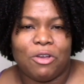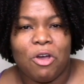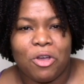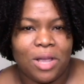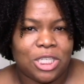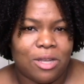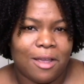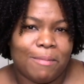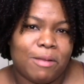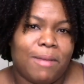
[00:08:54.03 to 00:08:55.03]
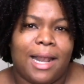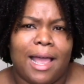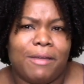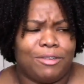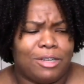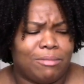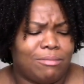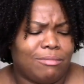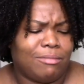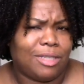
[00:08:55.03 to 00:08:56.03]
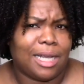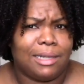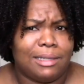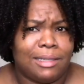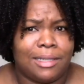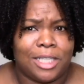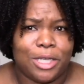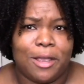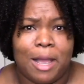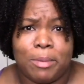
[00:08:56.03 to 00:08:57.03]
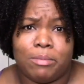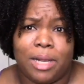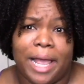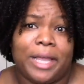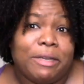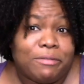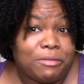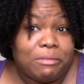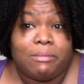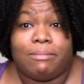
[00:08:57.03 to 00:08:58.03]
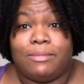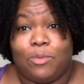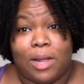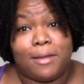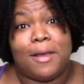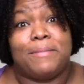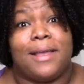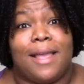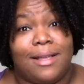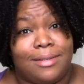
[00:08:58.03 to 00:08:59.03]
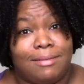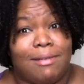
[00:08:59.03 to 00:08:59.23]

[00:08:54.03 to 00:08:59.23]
cocoa is showing up in my life. Cream jellies are showing up in my life welcome I guess,